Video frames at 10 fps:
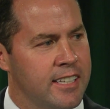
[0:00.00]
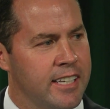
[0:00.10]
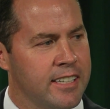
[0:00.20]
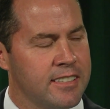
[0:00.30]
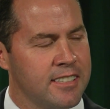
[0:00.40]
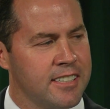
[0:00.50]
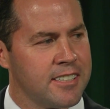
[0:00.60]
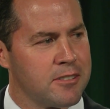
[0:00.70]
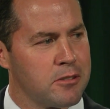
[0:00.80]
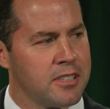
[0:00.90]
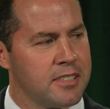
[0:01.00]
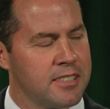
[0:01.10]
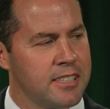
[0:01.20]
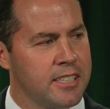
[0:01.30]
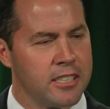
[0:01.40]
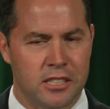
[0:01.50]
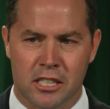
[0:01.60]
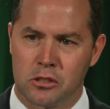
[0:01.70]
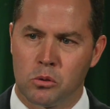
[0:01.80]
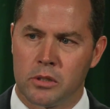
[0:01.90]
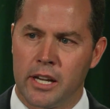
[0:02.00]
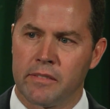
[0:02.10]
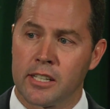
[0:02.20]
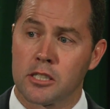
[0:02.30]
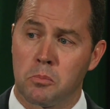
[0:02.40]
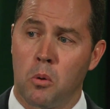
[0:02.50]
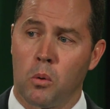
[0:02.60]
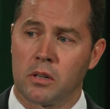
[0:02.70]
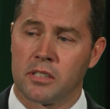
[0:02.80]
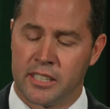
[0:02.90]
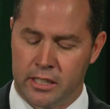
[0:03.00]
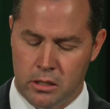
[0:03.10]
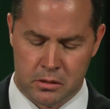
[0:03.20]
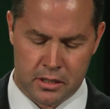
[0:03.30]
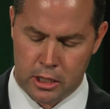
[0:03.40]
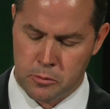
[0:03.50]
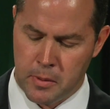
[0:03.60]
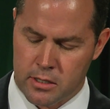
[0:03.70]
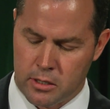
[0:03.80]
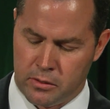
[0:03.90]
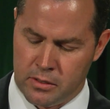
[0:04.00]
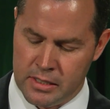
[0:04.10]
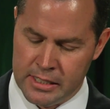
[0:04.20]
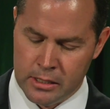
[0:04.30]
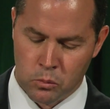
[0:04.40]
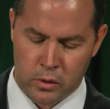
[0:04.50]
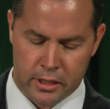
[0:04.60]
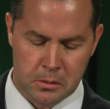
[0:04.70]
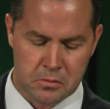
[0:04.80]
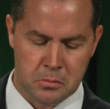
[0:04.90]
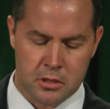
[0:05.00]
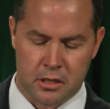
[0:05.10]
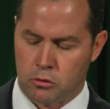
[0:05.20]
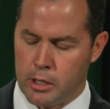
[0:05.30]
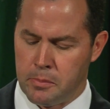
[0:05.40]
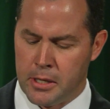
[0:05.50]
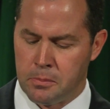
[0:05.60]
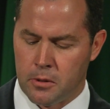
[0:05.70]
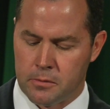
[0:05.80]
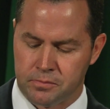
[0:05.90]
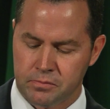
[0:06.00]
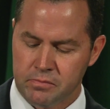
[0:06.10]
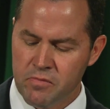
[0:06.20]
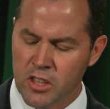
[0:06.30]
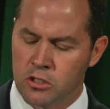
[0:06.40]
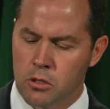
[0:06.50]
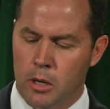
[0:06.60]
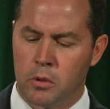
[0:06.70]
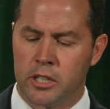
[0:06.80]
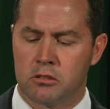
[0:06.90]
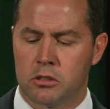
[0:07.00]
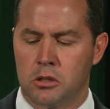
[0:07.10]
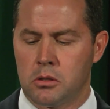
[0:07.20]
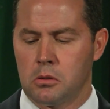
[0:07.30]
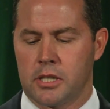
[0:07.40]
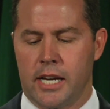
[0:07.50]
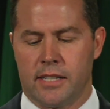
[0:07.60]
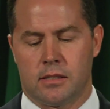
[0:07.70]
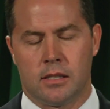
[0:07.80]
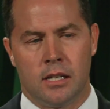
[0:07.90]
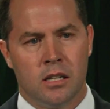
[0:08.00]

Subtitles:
And it's cool to have that support, and especially when it comes from such great people. So I want to introduce those guys.